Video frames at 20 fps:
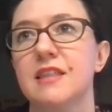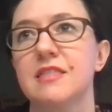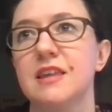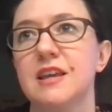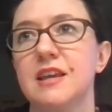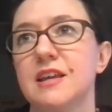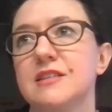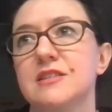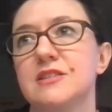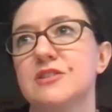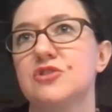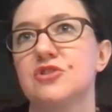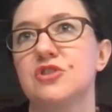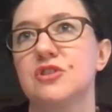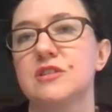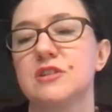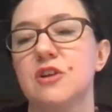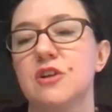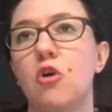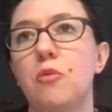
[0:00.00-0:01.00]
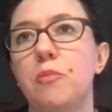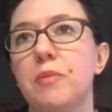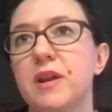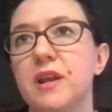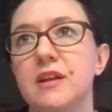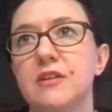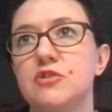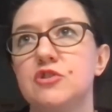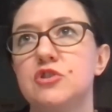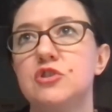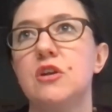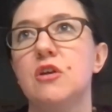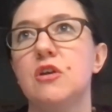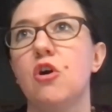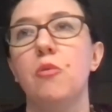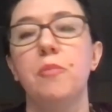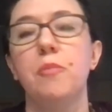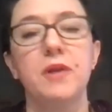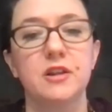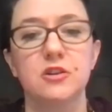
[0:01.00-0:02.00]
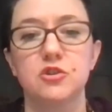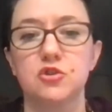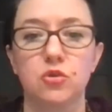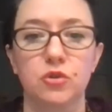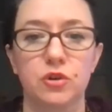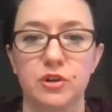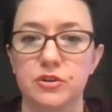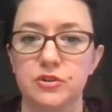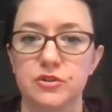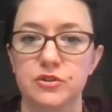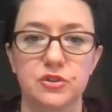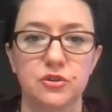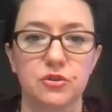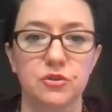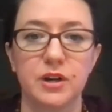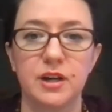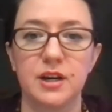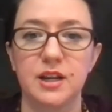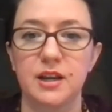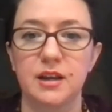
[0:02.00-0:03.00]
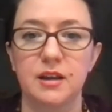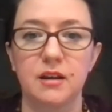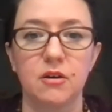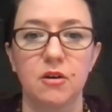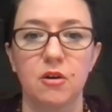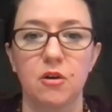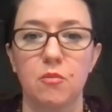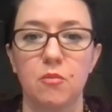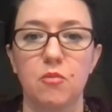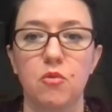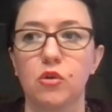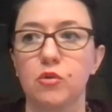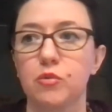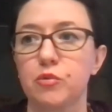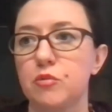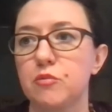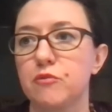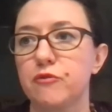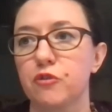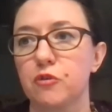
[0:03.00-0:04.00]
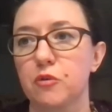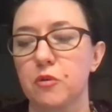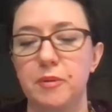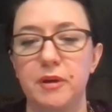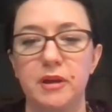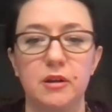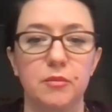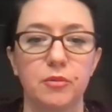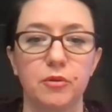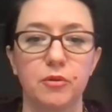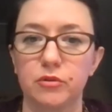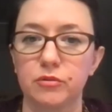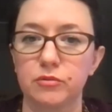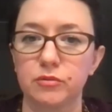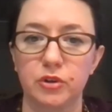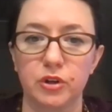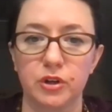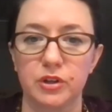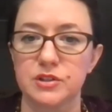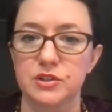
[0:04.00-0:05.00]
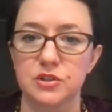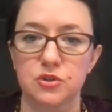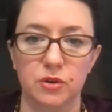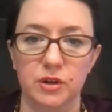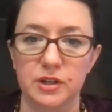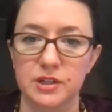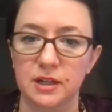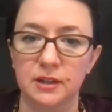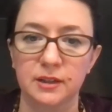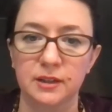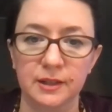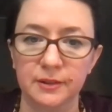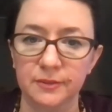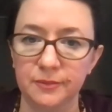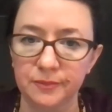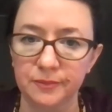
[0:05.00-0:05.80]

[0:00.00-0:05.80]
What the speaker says: it's just opening doors, creating more room for repeatable good storytelling.